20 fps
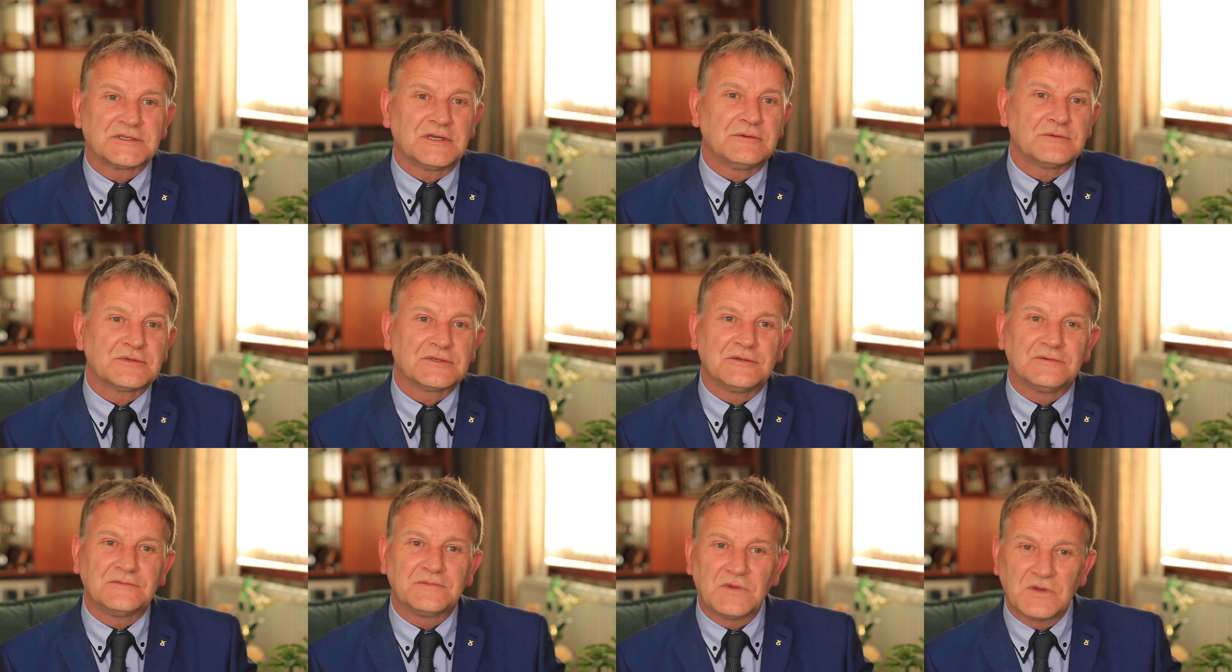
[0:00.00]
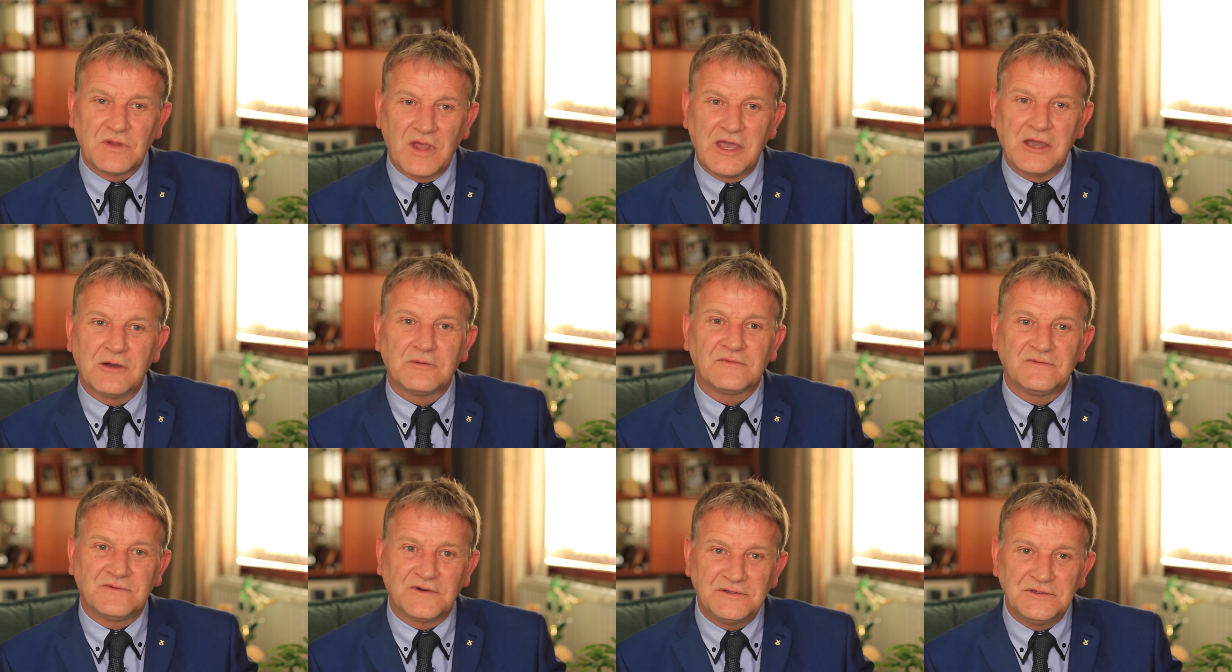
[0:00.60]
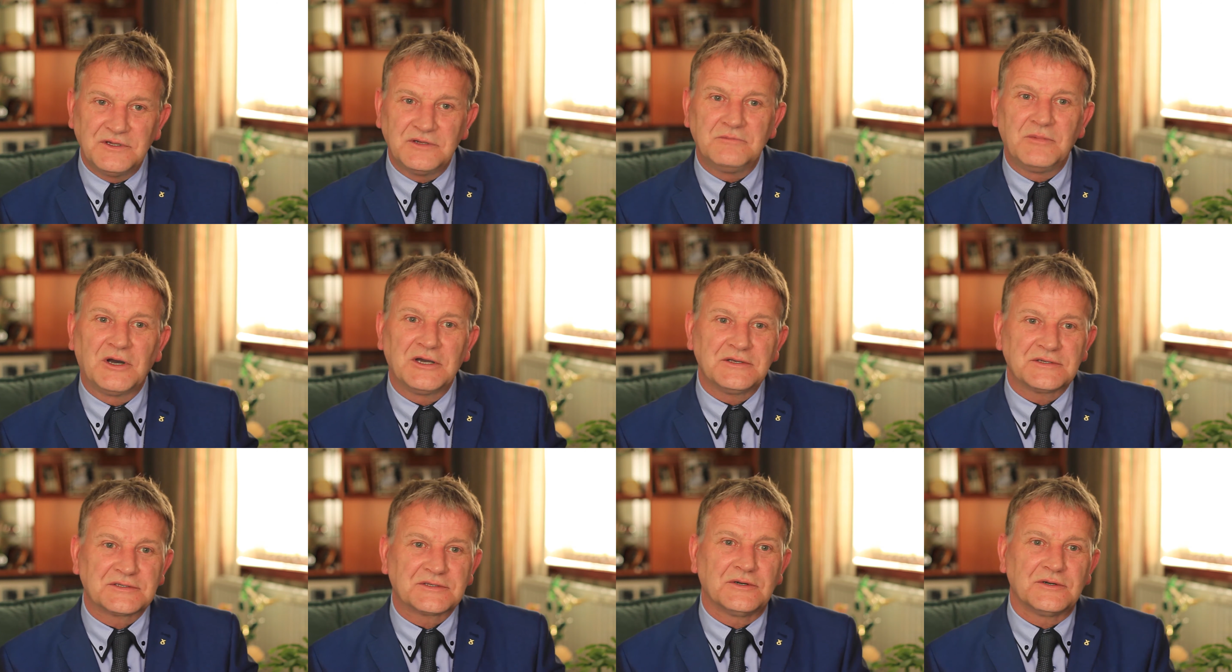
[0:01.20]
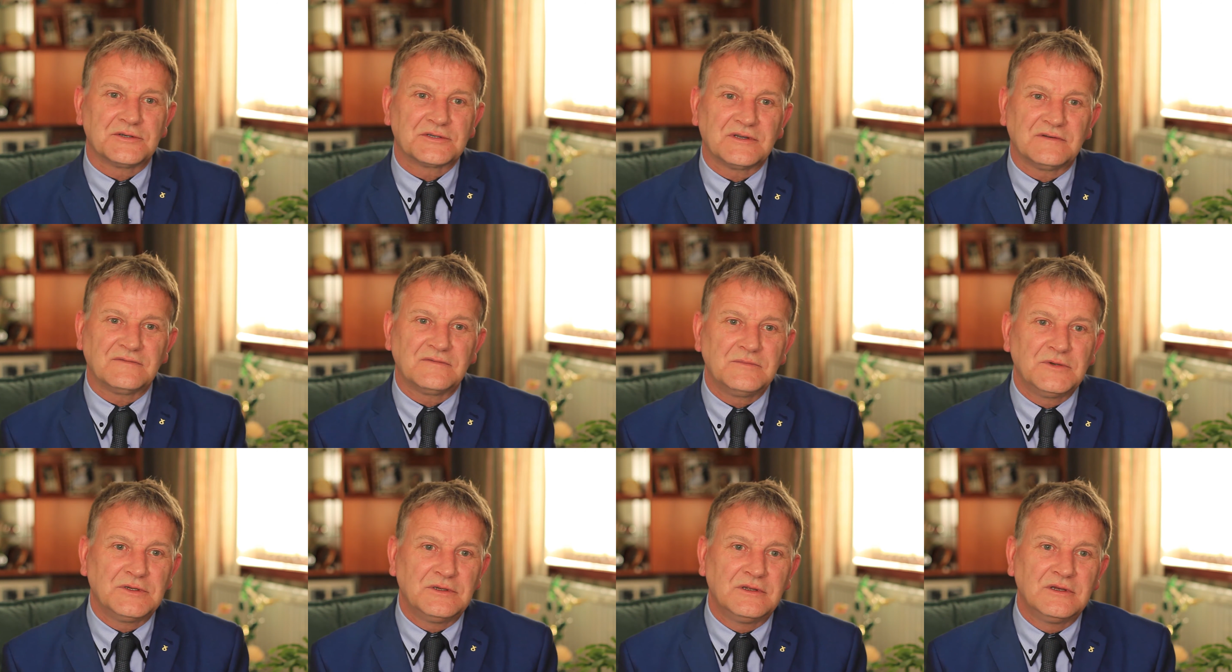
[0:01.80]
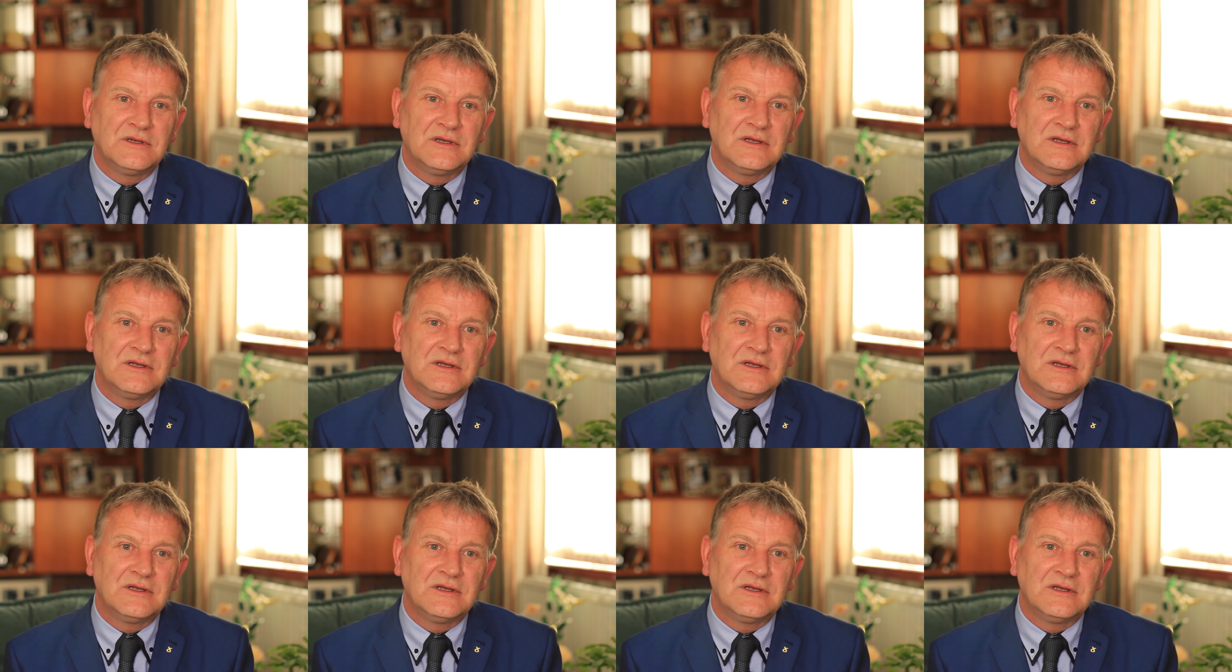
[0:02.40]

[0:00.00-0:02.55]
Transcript: That was all help funded by the Scottish Government.